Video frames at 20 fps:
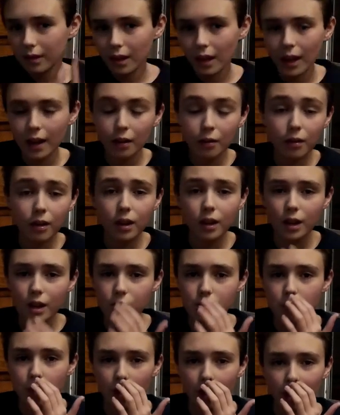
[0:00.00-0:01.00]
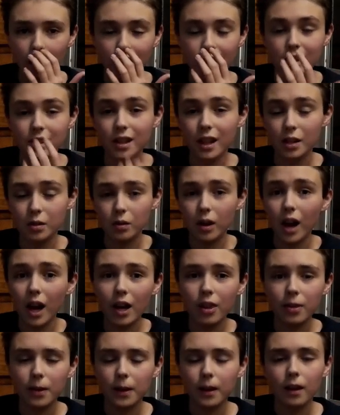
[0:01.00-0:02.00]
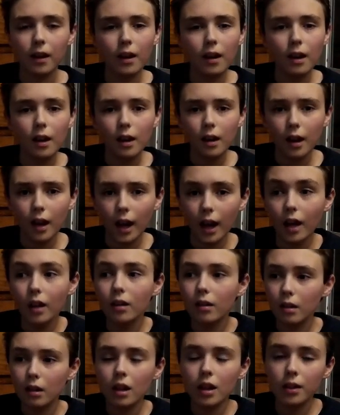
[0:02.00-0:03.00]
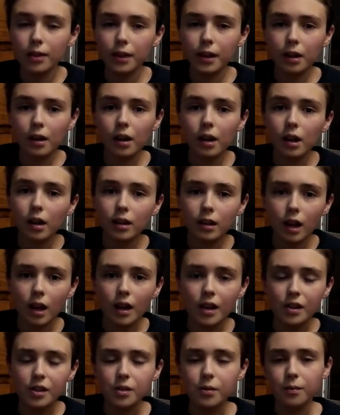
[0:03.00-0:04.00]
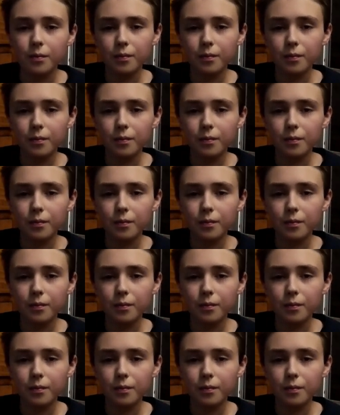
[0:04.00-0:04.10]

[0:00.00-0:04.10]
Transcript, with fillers: And it really does work, at least that's what I think. And in theory, it does.